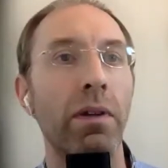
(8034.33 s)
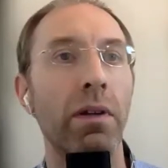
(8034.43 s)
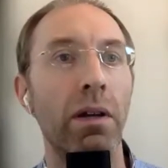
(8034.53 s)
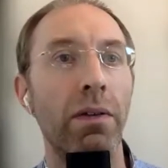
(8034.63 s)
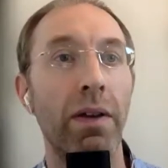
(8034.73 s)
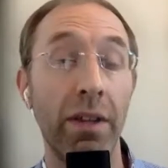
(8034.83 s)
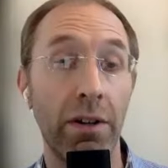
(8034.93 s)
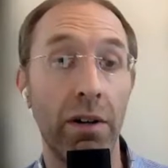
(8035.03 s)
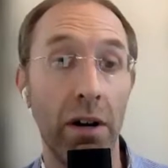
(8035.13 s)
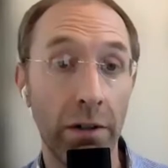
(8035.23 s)
I think there
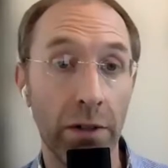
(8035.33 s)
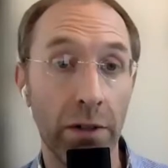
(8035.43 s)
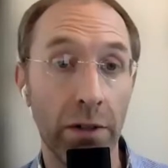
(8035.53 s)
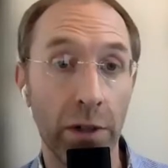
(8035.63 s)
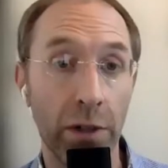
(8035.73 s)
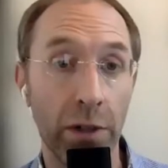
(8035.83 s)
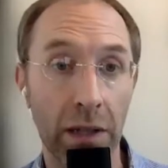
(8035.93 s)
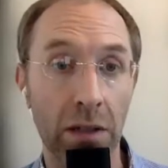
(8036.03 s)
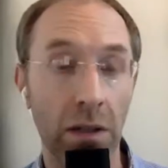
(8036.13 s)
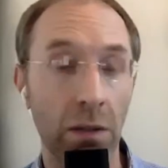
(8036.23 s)
are other respects
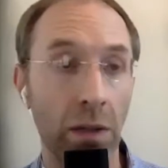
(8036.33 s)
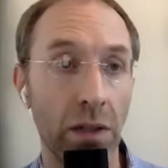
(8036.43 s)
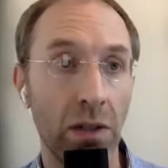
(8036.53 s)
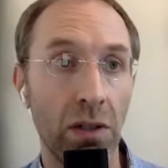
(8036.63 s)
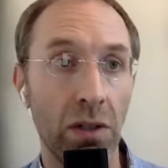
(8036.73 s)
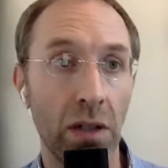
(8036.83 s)
in which